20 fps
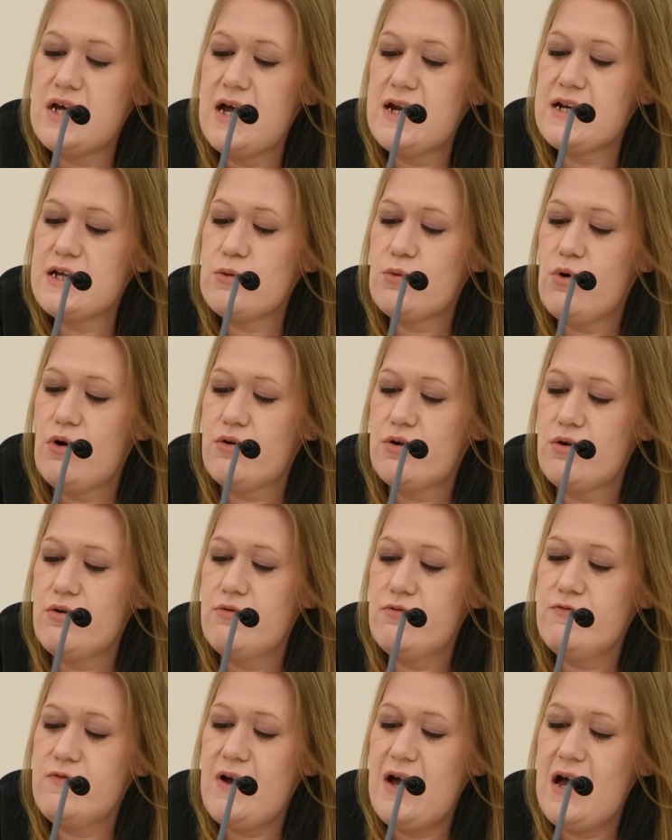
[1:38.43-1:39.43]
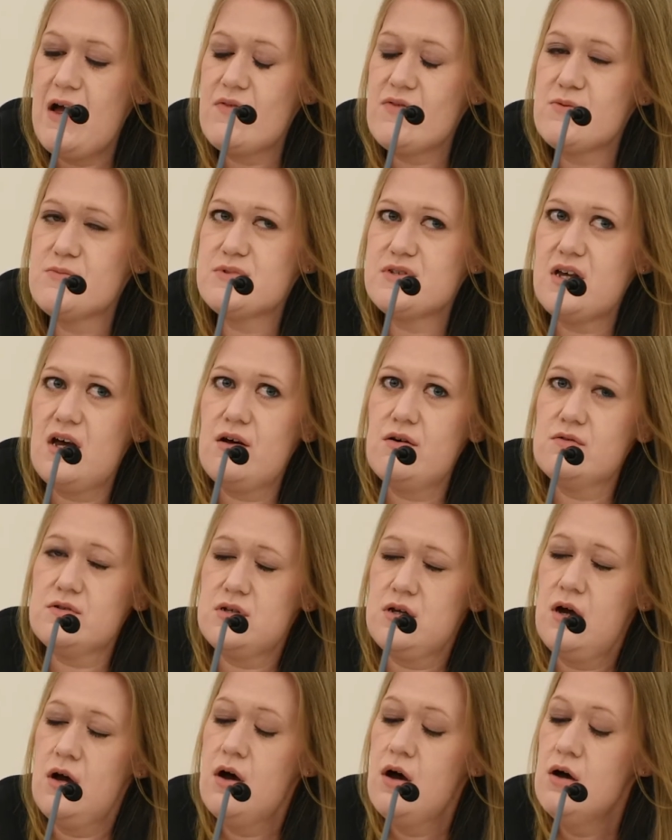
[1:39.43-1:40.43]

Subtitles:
anyone, have found themselves